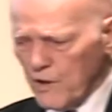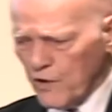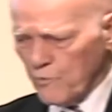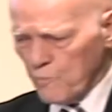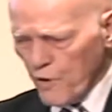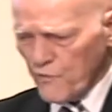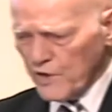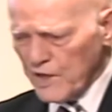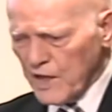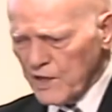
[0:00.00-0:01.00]
his
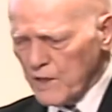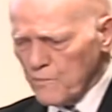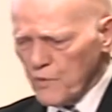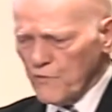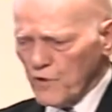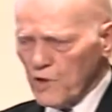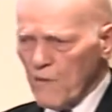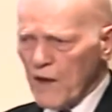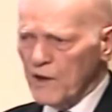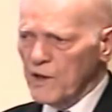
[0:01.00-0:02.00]
perfect deity and perfect
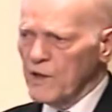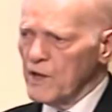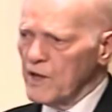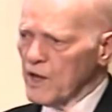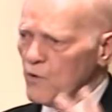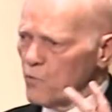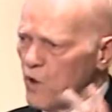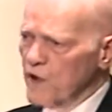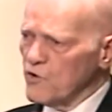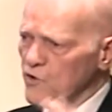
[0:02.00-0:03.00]
humanity in
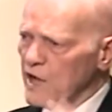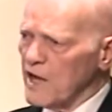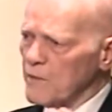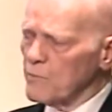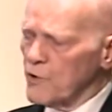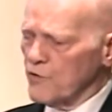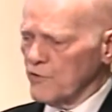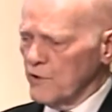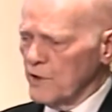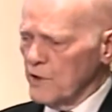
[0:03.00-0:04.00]
one united
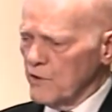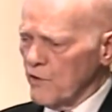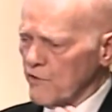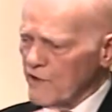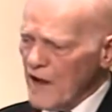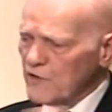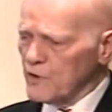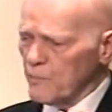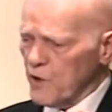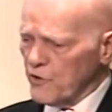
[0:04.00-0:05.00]
person, the
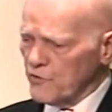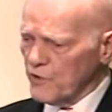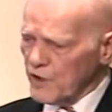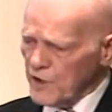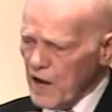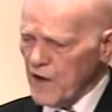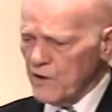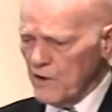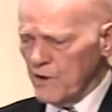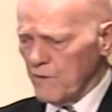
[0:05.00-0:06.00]
Theanthropos, the
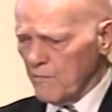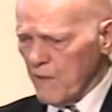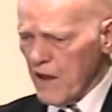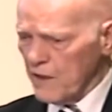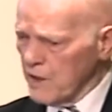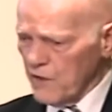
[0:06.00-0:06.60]
God man.